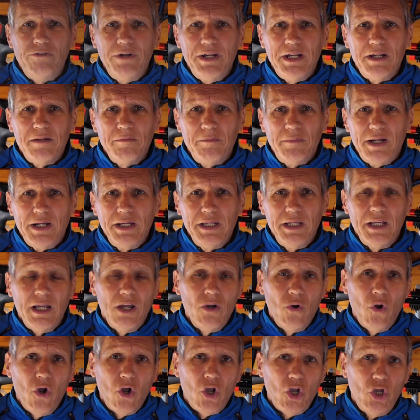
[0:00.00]
ridden my
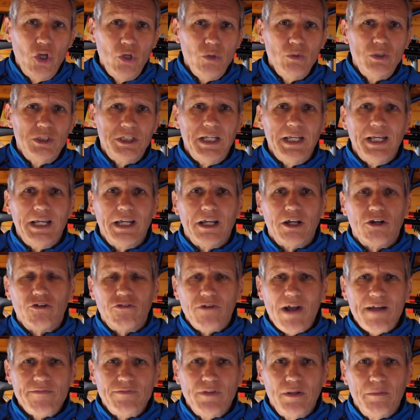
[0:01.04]
acoustic
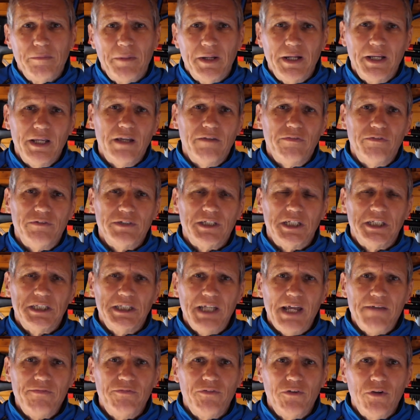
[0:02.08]
gravel bike for
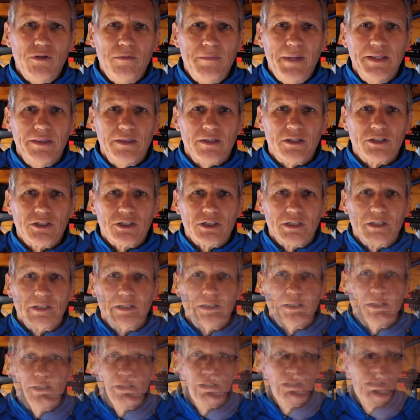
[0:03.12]
several months.
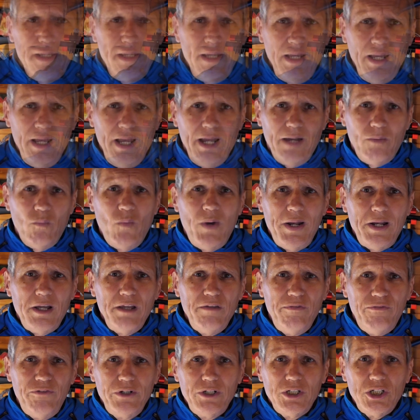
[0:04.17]
And when I
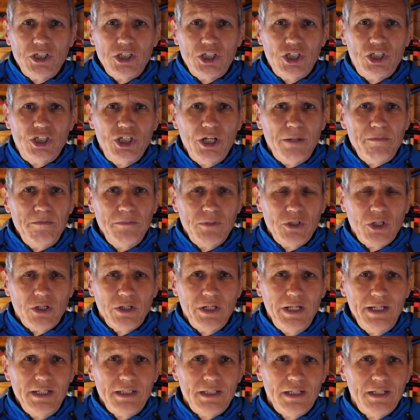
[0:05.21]
first jumped on
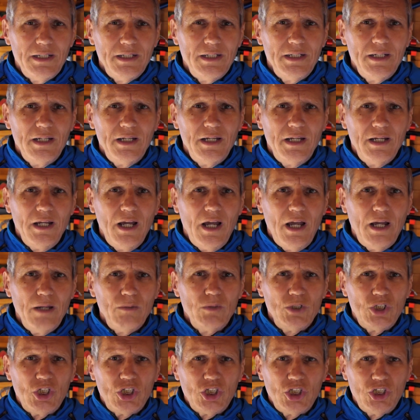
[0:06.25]
it, I
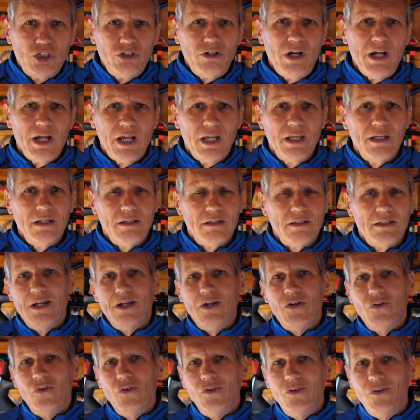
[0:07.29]
was struck
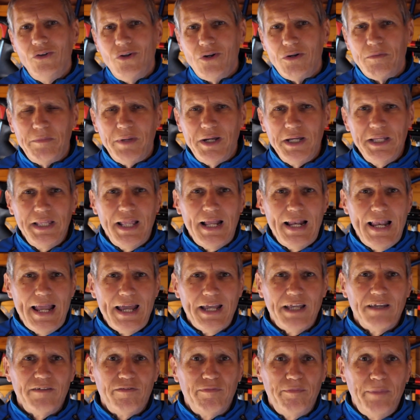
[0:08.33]
not by the
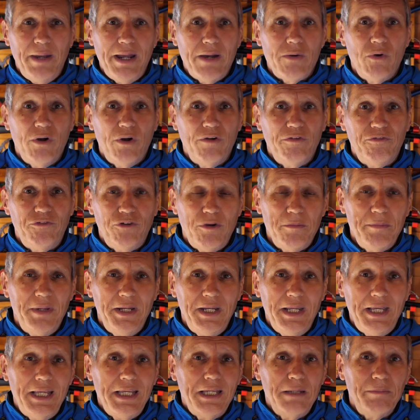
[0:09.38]
lack of power from an
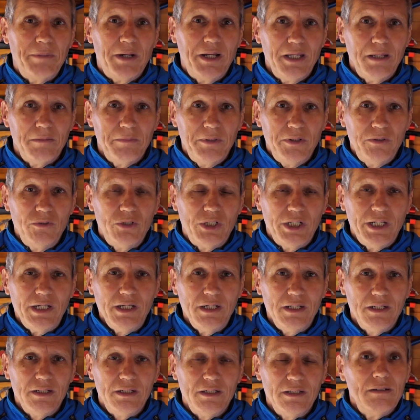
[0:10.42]
e-bike motor,
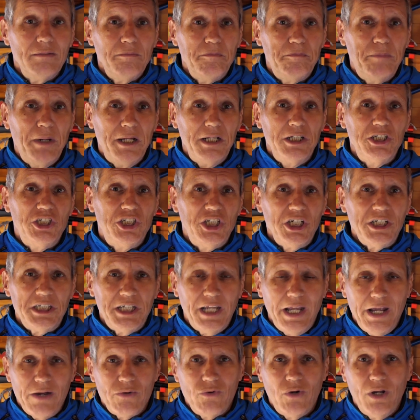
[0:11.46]
but just
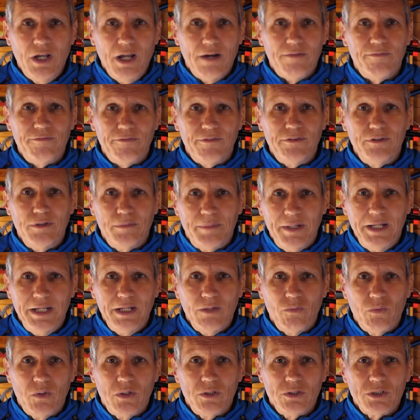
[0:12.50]
how comfortable
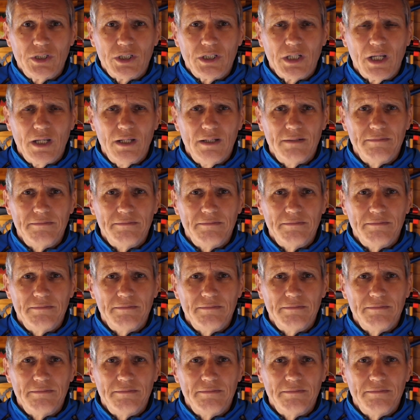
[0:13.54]
it was.